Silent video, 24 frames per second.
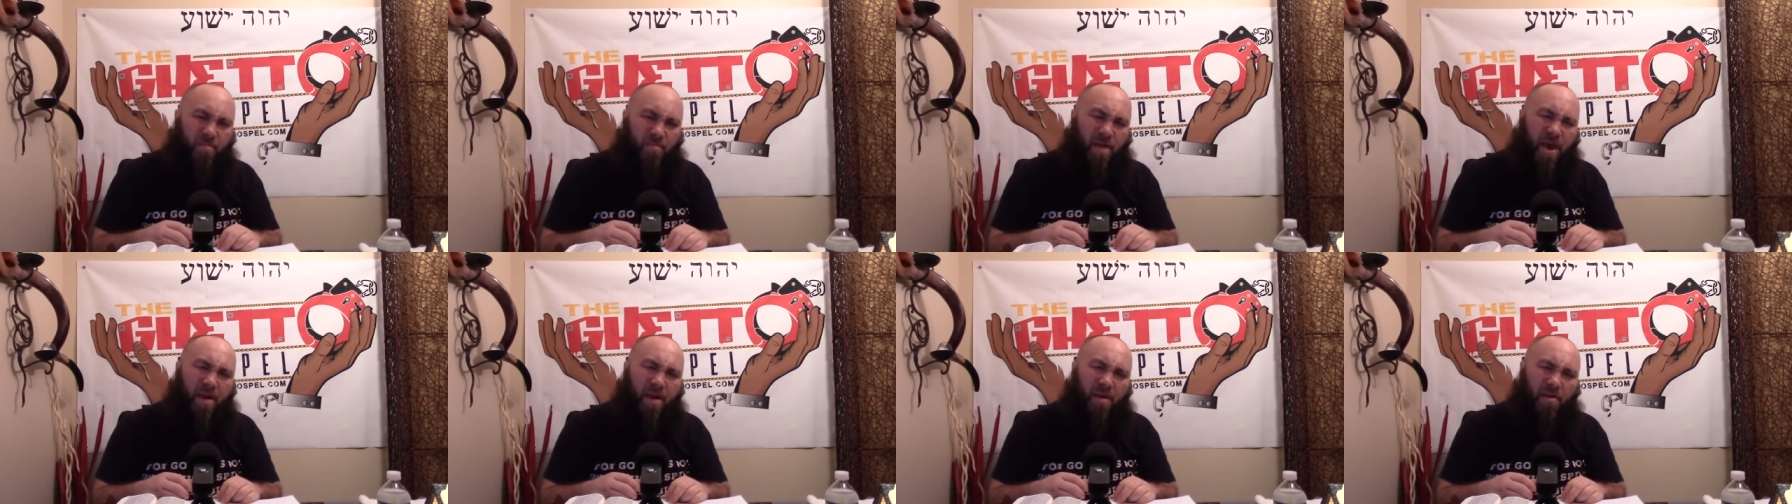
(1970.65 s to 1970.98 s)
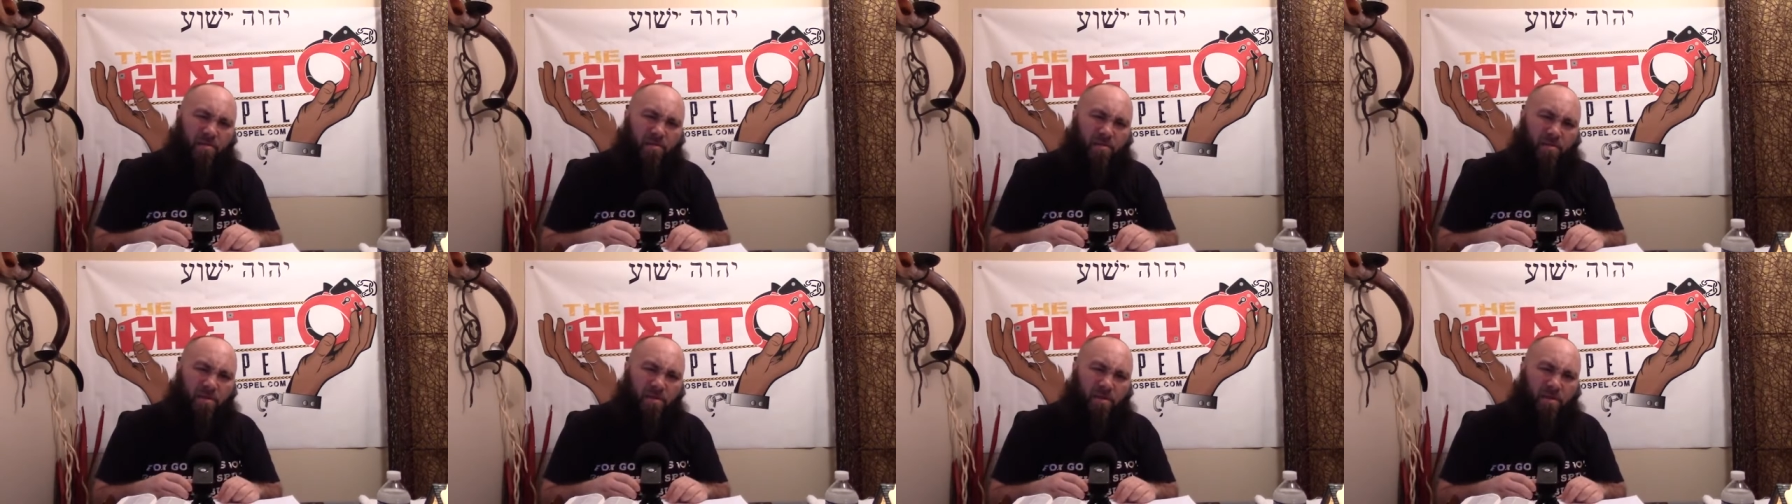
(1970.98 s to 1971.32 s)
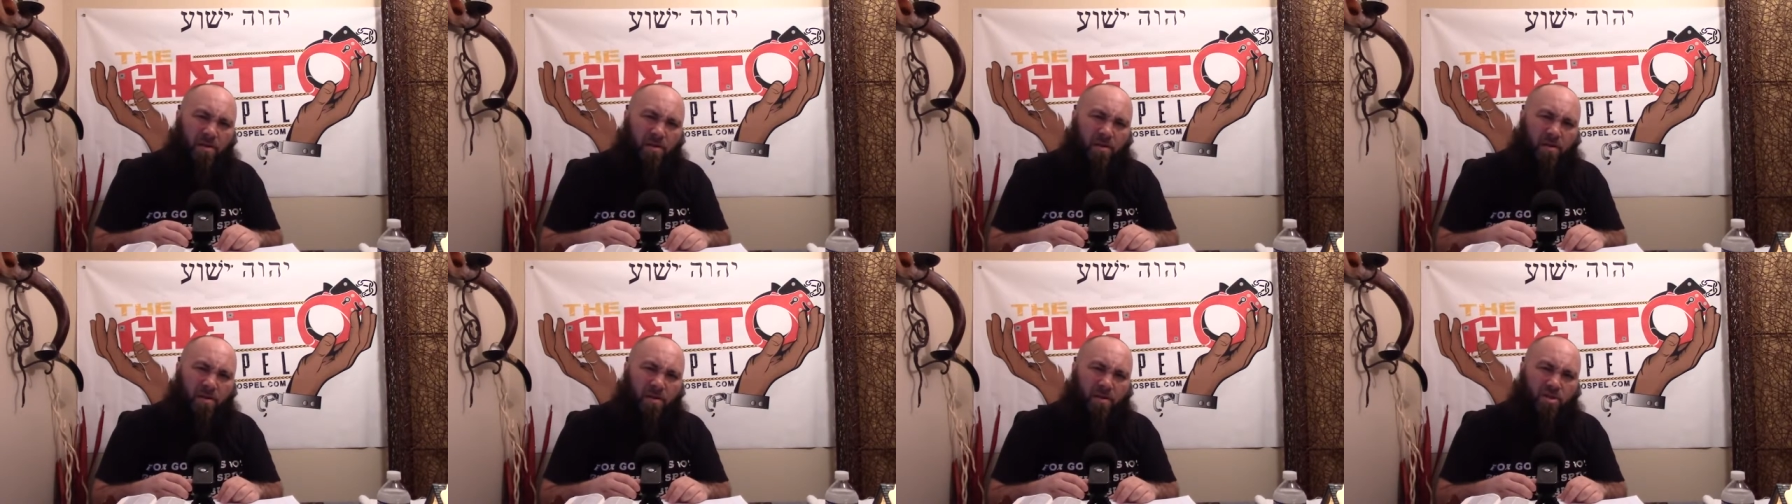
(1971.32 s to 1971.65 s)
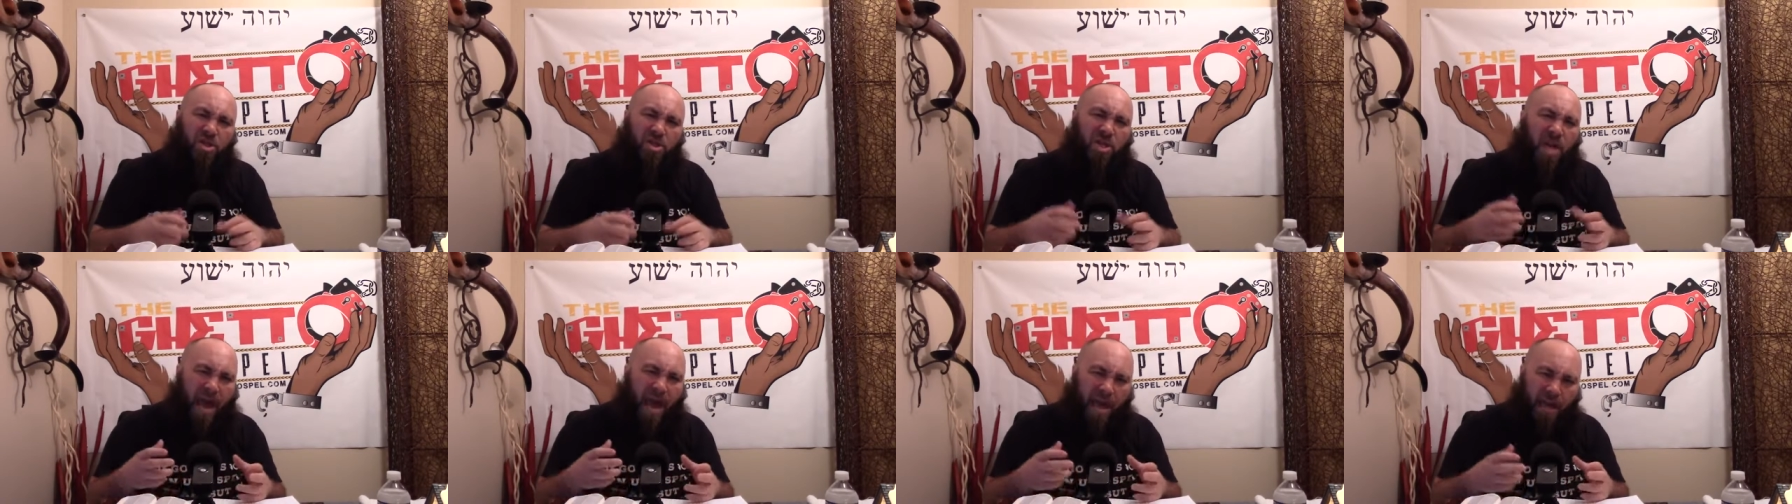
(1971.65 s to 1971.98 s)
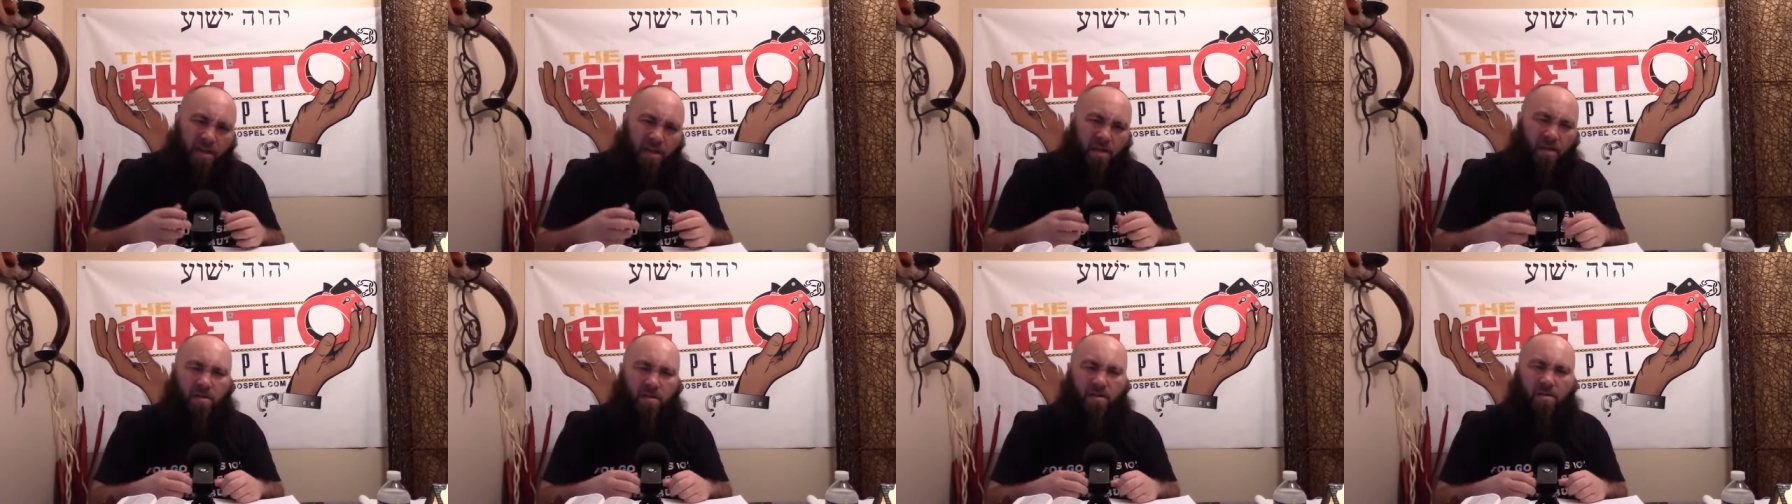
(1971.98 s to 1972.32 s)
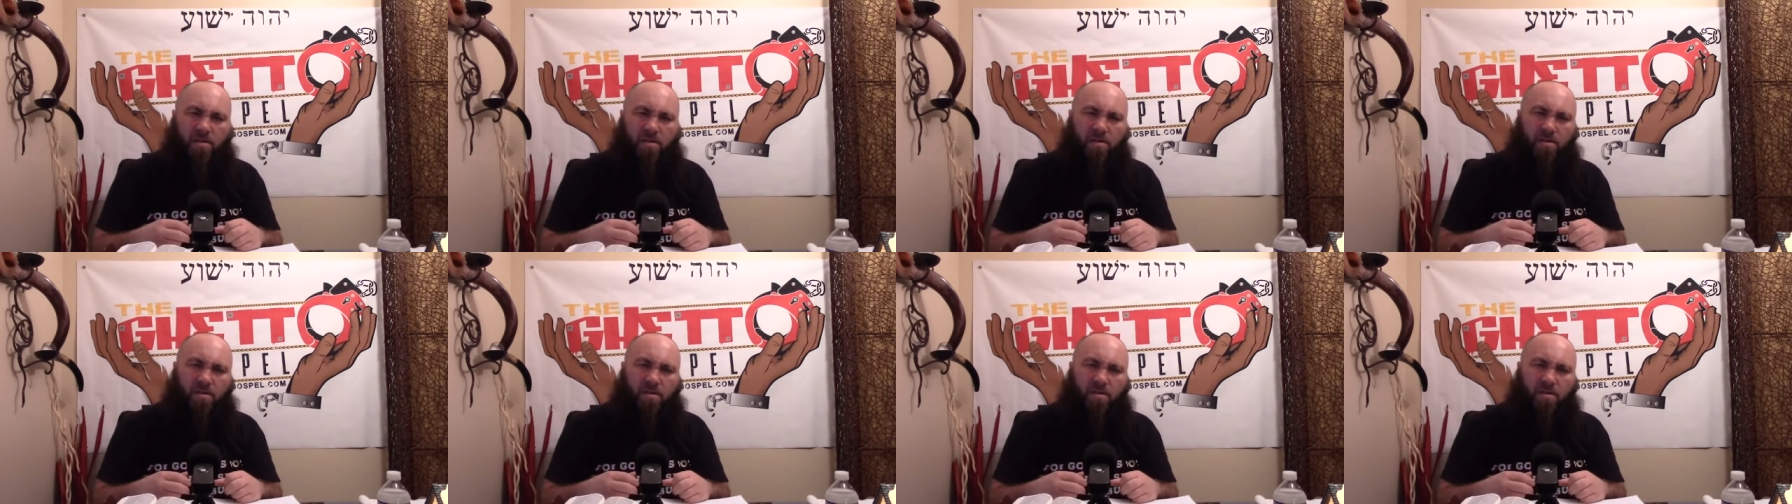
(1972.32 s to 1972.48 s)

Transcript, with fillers: mail, a check.